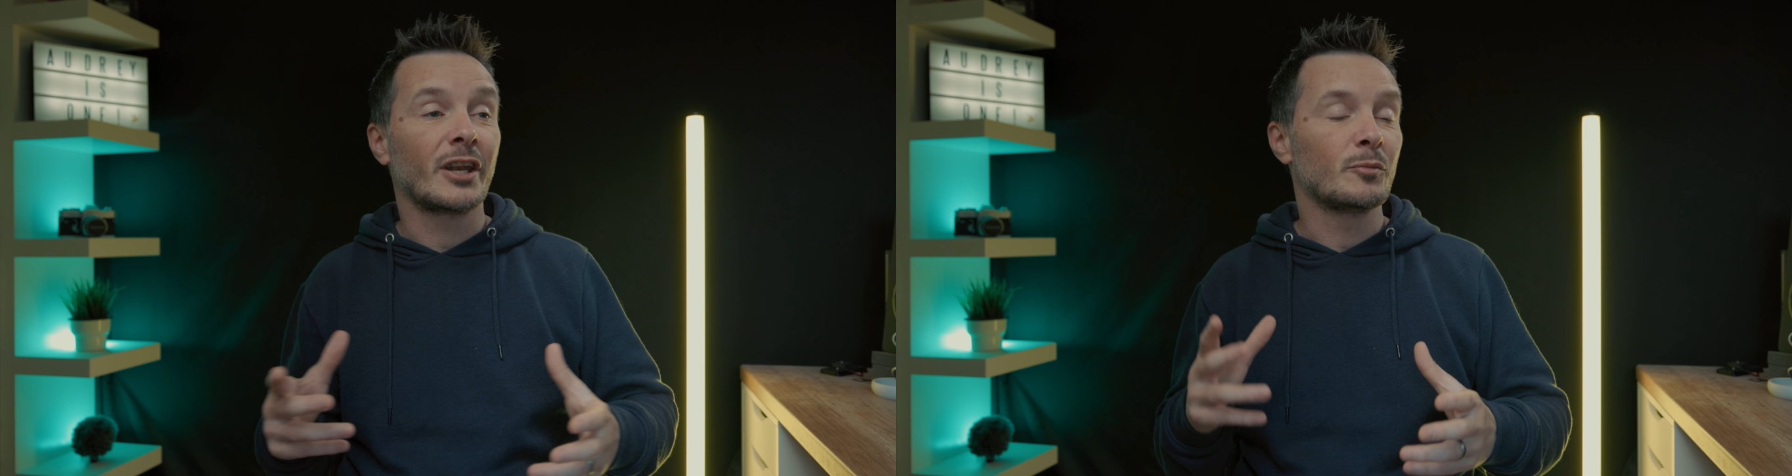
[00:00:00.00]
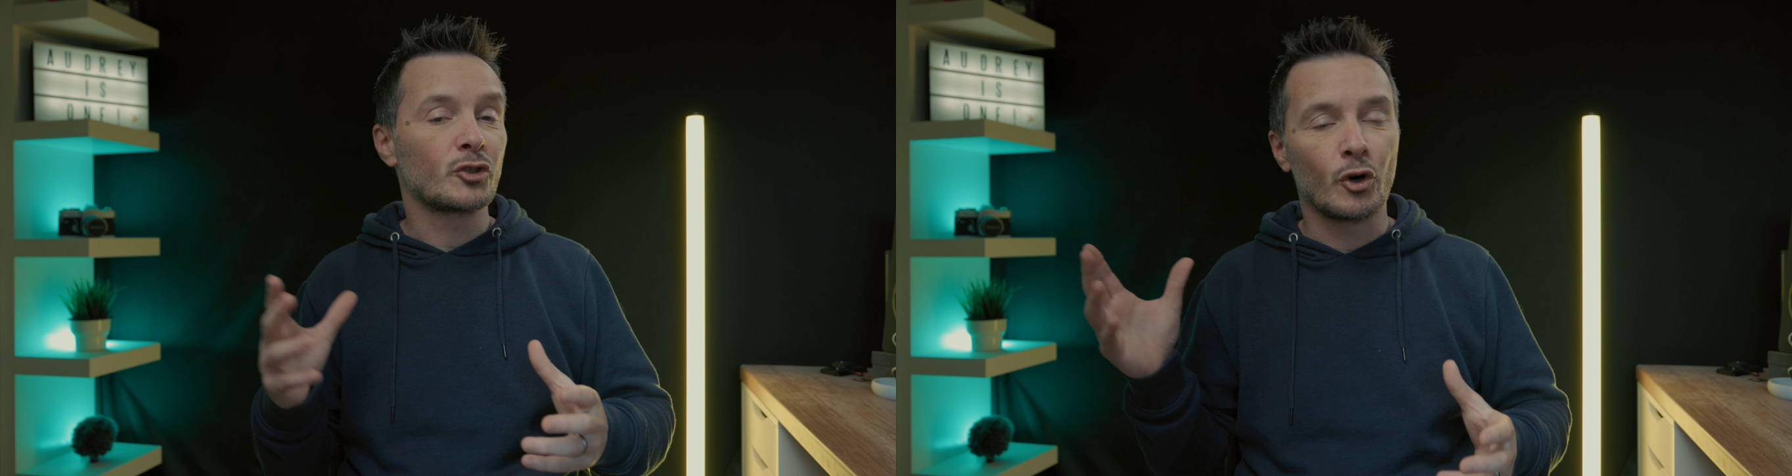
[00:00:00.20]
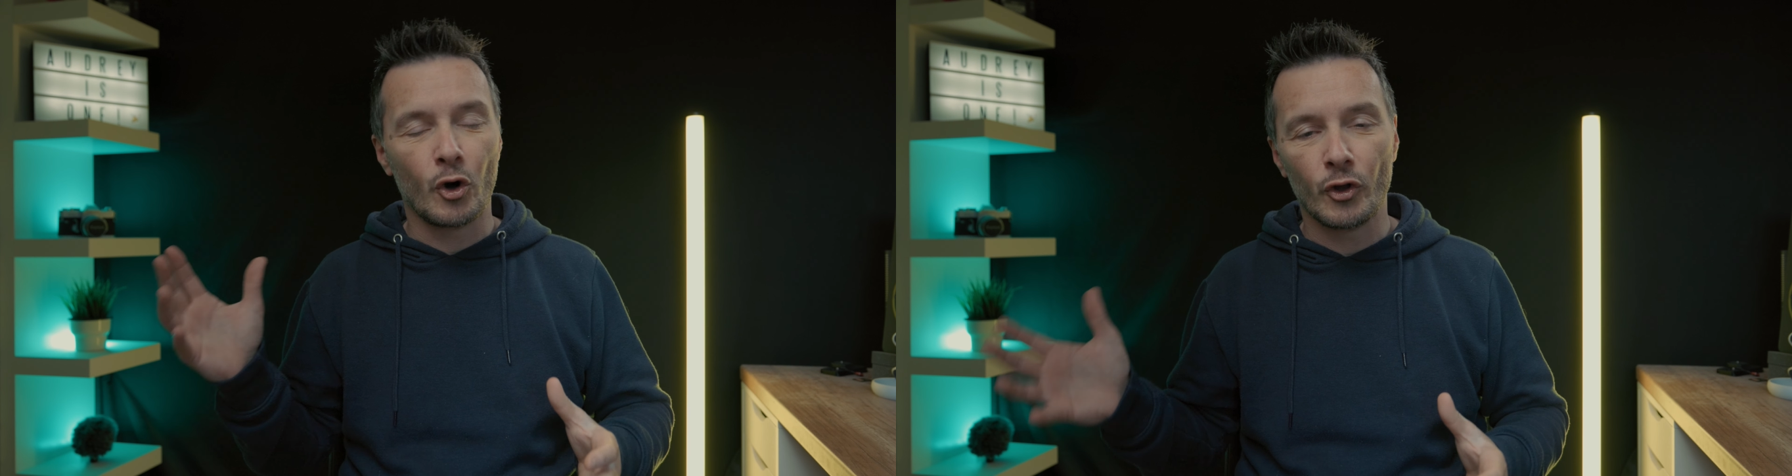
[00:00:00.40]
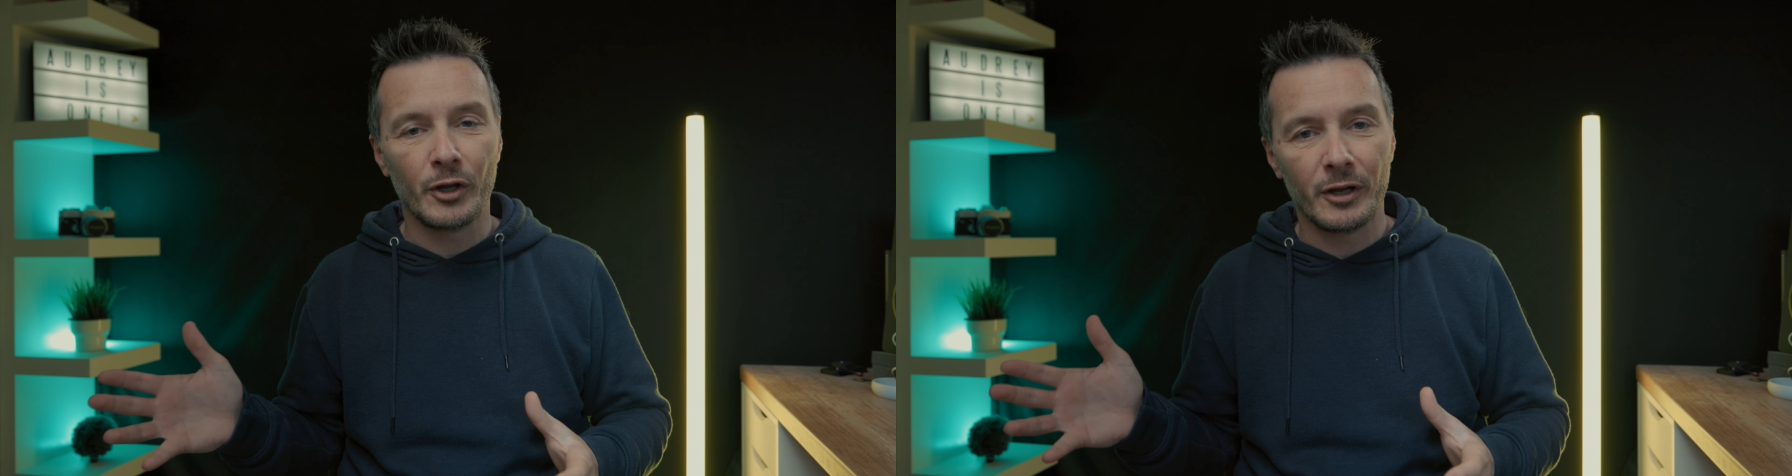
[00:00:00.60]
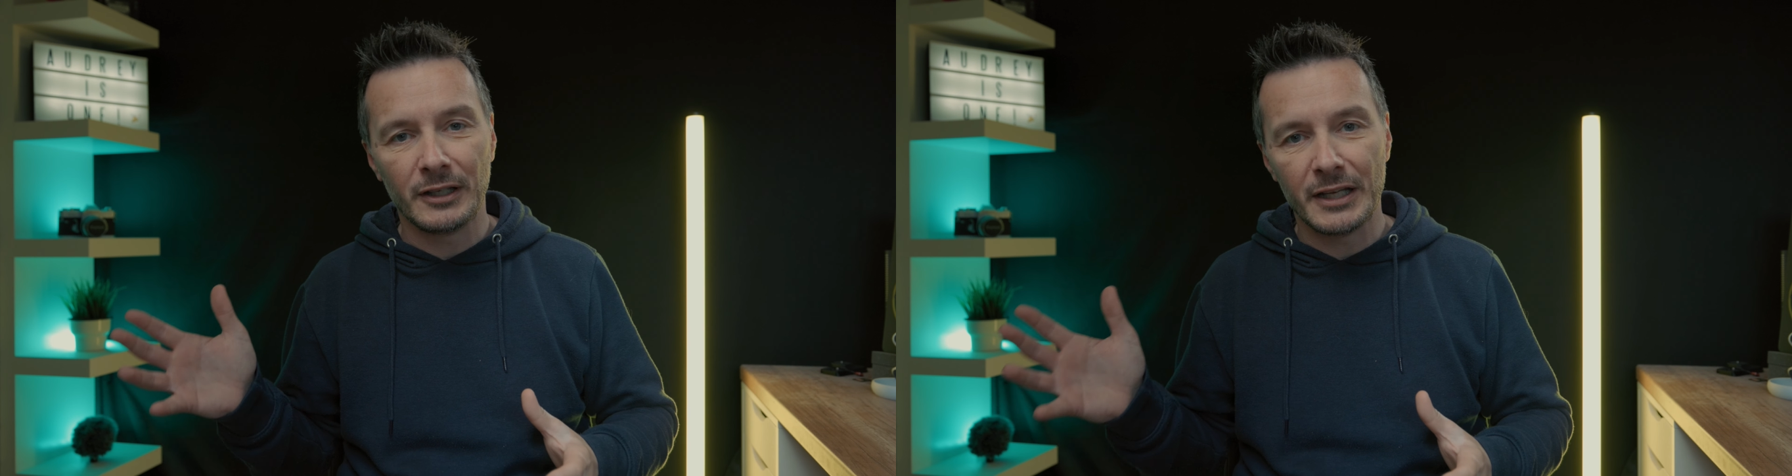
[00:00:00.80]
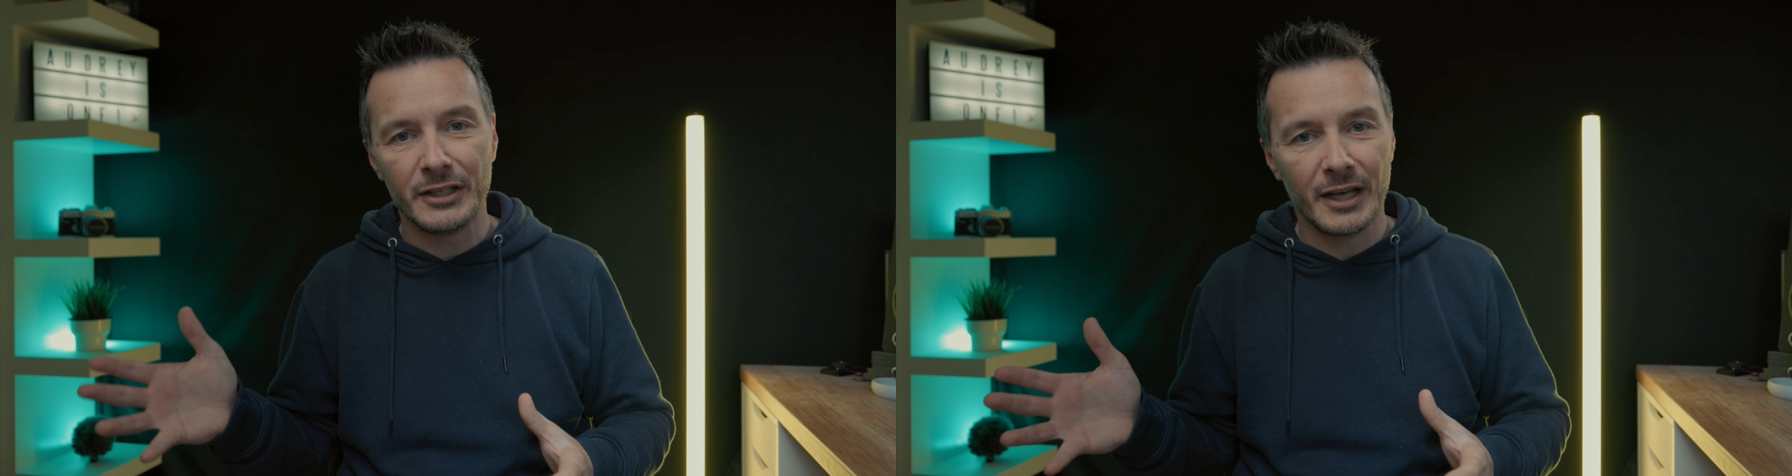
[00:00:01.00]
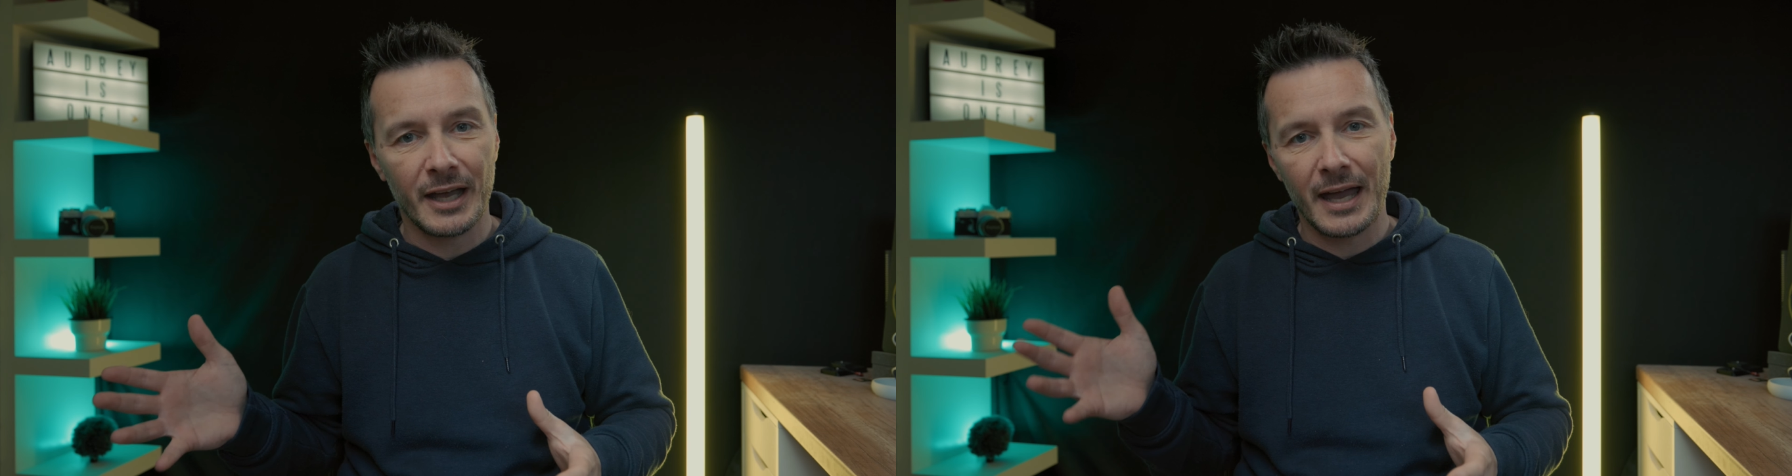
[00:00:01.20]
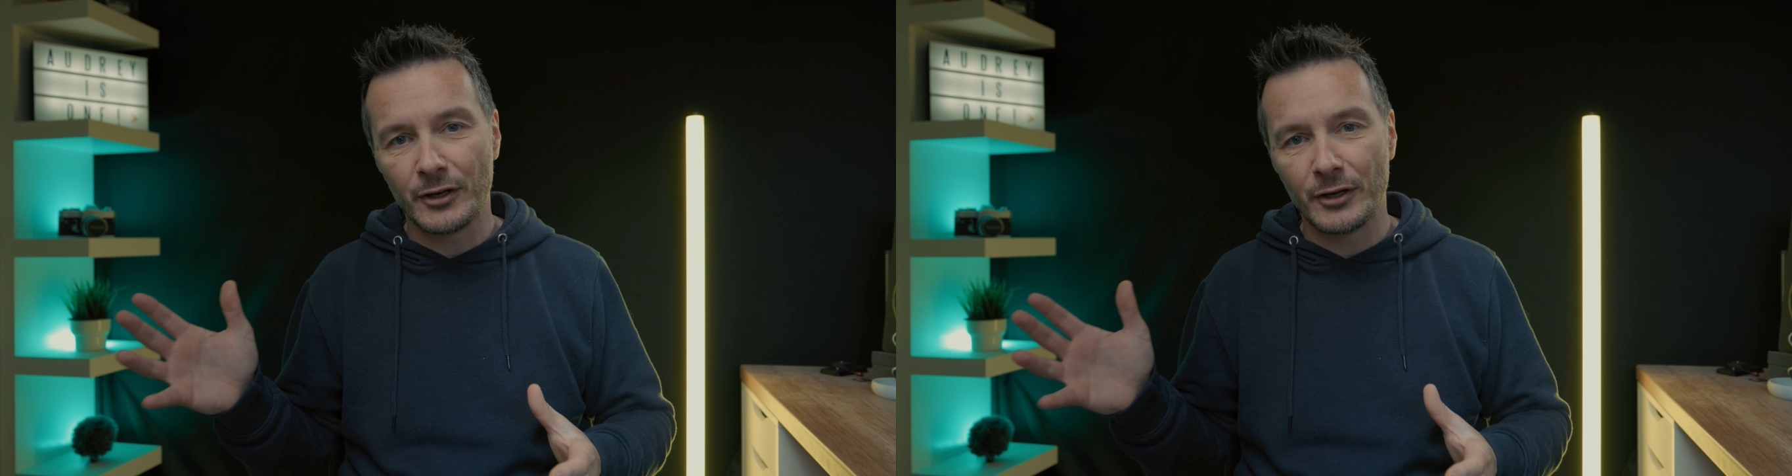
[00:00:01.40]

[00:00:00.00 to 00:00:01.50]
and I'm sure other linear